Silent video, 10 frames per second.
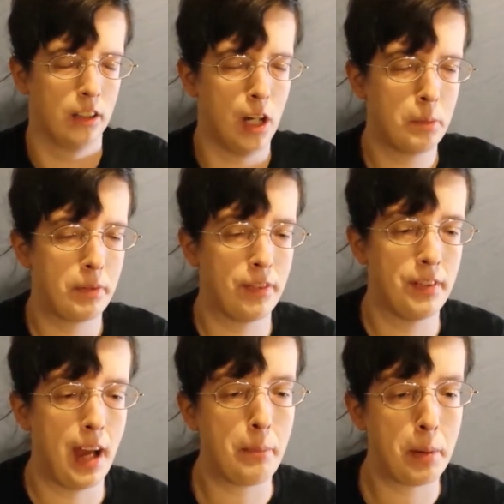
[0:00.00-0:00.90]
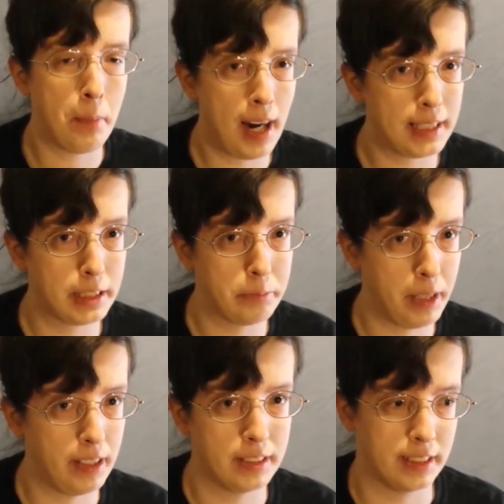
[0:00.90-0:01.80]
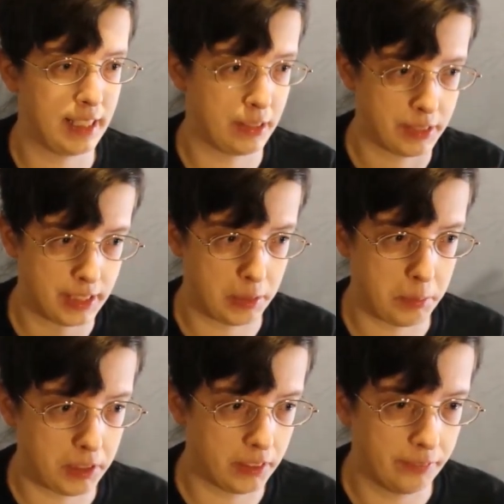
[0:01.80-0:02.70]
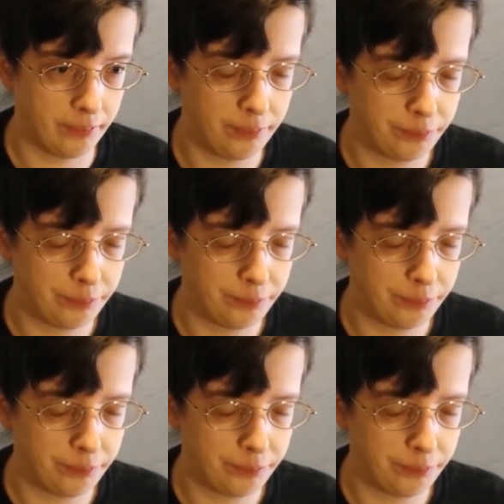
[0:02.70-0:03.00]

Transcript: long before that, but in my experience, it sounds similar.